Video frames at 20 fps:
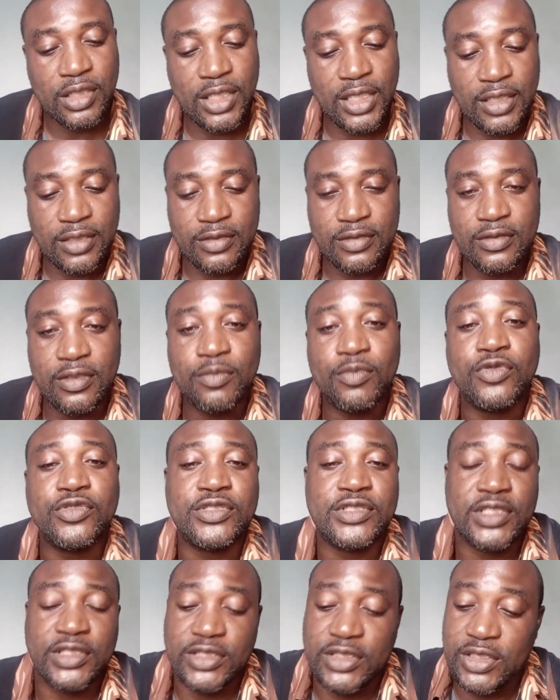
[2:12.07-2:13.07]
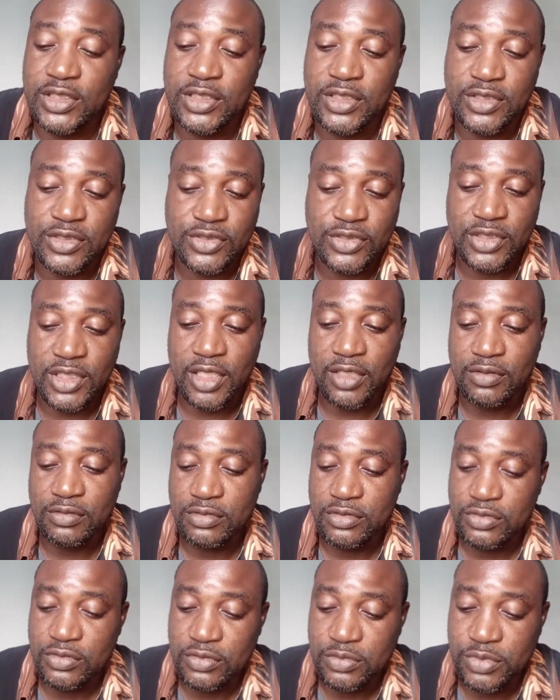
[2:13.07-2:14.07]
like almost 13 years
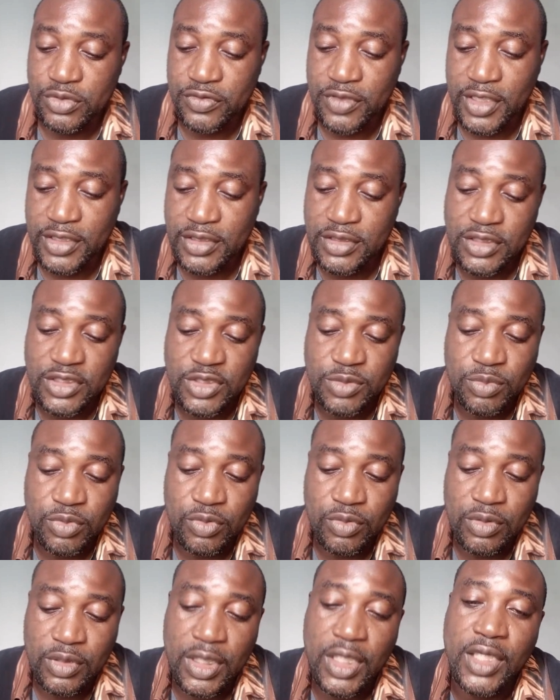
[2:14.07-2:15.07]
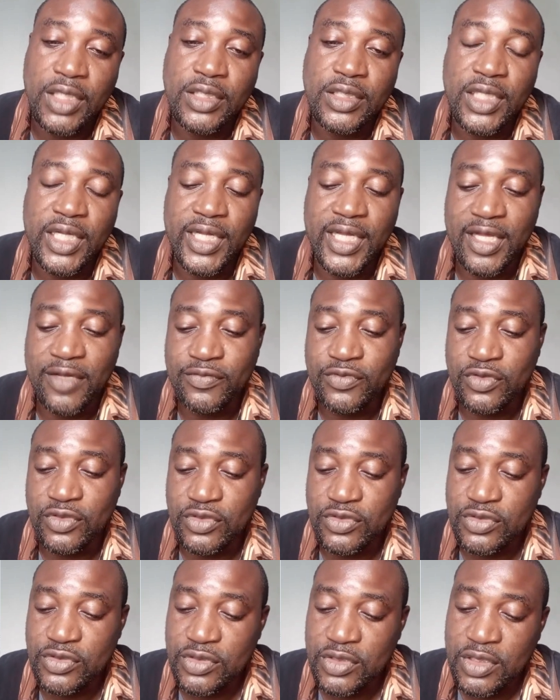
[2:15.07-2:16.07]
now, to be writing this book, and I have
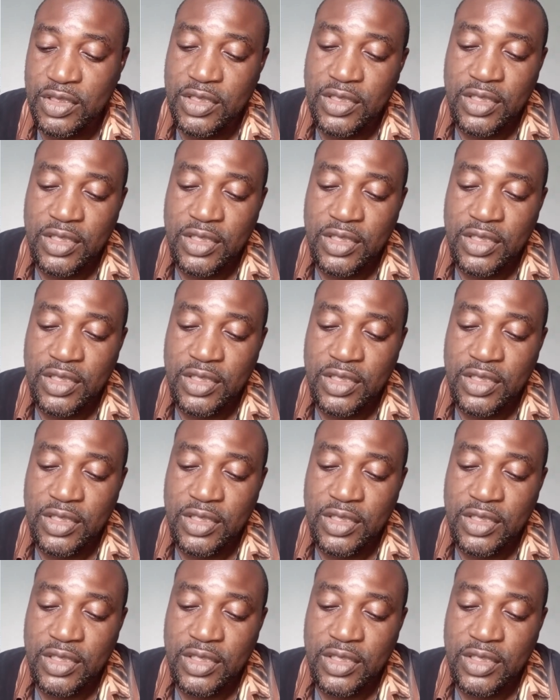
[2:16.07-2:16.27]
just